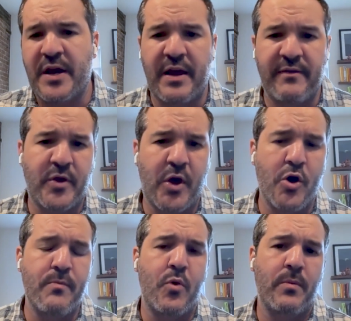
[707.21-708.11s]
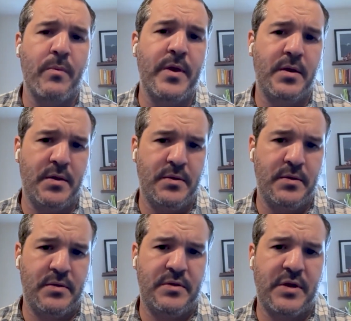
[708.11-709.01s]
kind of have comorbid
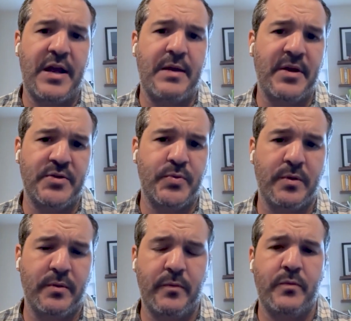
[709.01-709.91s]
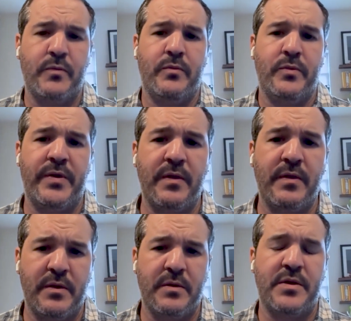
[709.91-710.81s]
dynamics where within
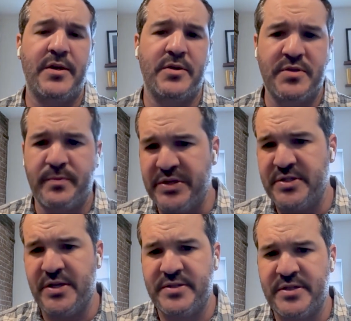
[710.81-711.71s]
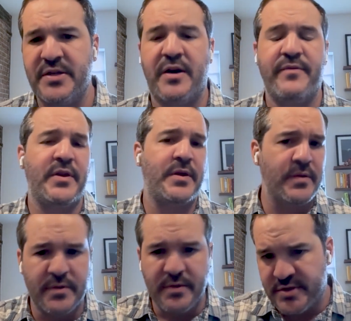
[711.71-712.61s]
the diagnosis of PTSD often
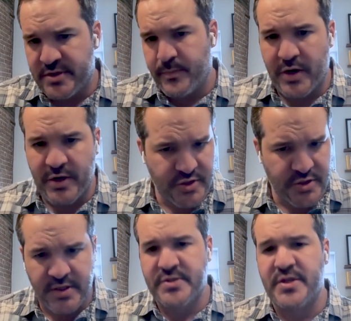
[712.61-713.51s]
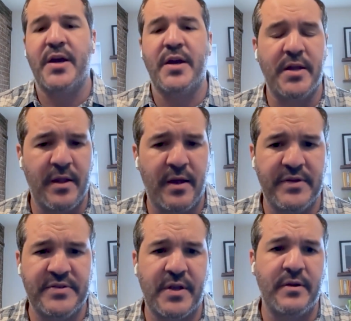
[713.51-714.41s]
includes depression, anxiety, a lot of
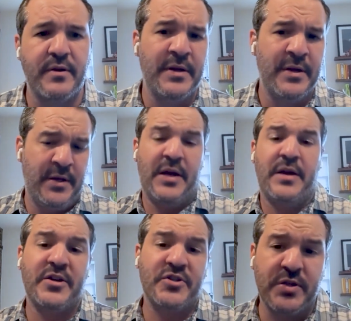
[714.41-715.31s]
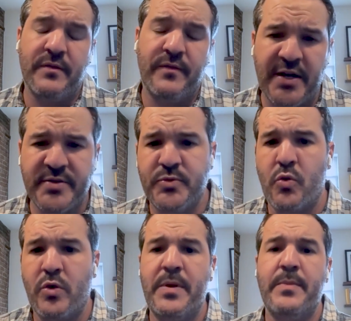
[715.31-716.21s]
these other, and actually the vast
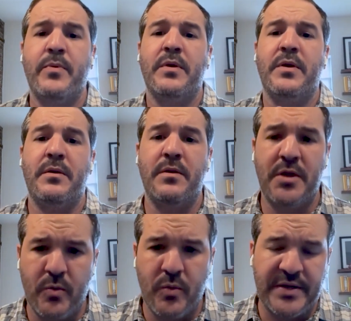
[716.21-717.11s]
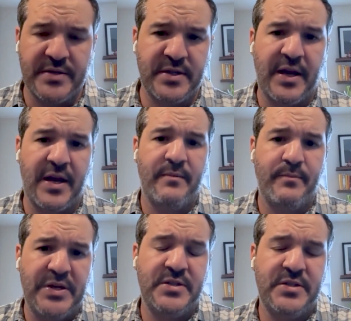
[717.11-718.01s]
majority of people in the U.S. that have
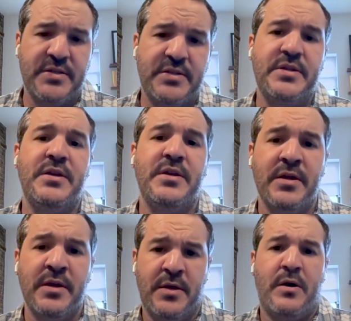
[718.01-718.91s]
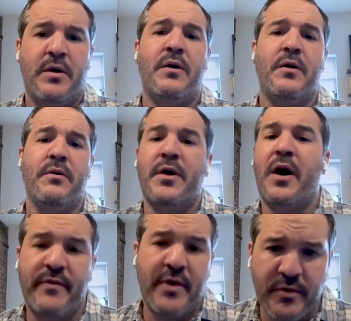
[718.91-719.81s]
PTSD are
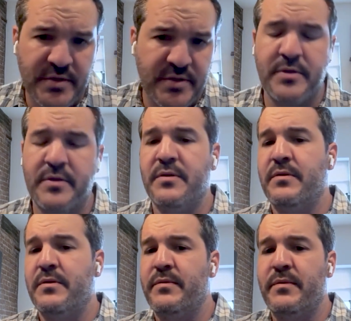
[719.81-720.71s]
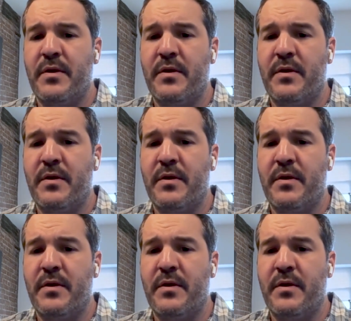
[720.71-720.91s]
not veterans. They're